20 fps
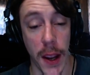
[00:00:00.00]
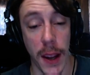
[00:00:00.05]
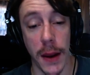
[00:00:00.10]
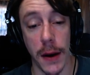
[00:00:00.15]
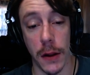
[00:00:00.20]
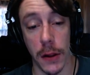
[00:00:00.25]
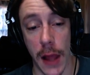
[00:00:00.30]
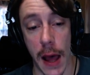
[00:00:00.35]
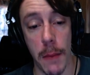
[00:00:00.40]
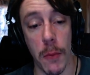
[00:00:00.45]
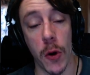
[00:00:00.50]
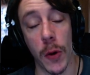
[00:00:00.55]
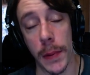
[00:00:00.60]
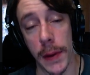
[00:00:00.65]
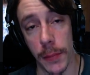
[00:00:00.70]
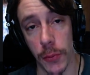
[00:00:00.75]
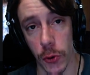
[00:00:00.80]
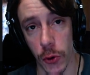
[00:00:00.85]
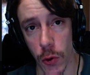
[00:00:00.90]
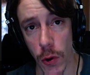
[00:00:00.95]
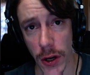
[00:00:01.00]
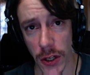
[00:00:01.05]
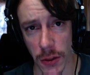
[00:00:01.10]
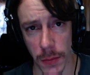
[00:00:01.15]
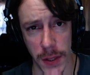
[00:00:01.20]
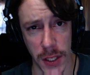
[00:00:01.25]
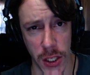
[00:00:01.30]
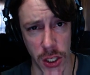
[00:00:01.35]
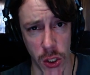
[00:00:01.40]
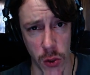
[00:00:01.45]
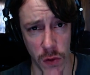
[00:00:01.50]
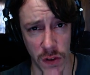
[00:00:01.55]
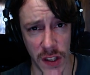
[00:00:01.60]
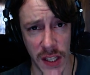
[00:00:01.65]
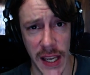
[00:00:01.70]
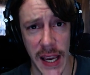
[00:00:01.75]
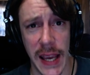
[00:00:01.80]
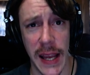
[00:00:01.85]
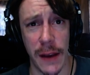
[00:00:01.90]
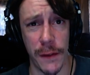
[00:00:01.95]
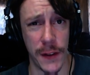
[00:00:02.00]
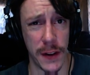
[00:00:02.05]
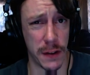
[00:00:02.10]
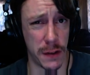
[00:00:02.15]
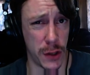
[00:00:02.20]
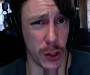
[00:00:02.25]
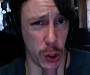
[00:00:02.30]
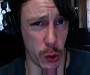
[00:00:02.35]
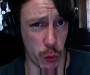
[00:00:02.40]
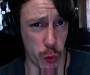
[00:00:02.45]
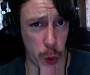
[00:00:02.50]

and a lot more people are going to be using it if it's still